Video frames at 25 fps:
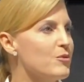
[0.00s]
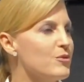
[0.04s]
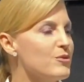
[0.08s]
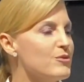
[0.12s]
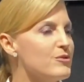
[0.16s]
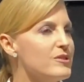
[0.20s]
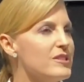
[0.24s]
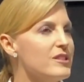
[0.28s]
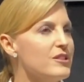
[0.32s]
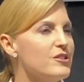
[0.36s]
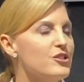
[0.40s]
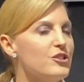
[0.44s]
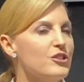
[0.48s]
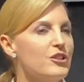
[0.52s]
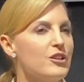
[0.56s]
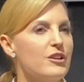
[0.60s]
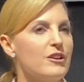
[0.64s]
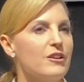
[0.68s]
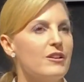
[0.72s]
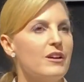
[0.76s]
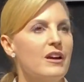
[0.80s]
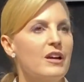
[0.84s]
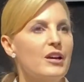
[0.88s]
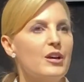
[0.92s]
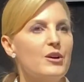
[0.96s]
Cruise this
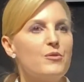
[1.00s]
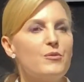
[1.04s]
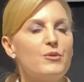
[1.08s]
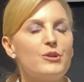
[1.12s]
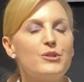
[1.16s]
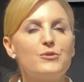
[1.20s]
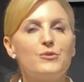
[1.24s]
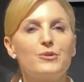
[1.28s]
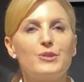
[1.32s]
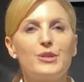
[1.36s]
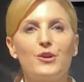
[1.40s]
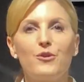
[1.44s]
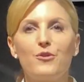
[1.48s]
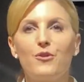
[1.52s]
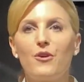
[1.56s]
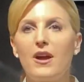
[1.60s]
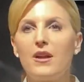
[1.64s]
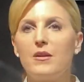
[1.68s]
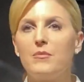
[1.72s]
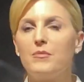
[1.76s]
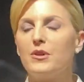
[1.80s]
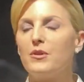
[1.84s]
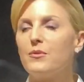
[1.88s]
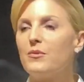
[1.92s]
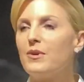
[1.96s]
year, which was
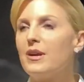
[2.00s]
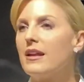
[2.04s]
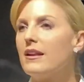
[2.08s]
incredible.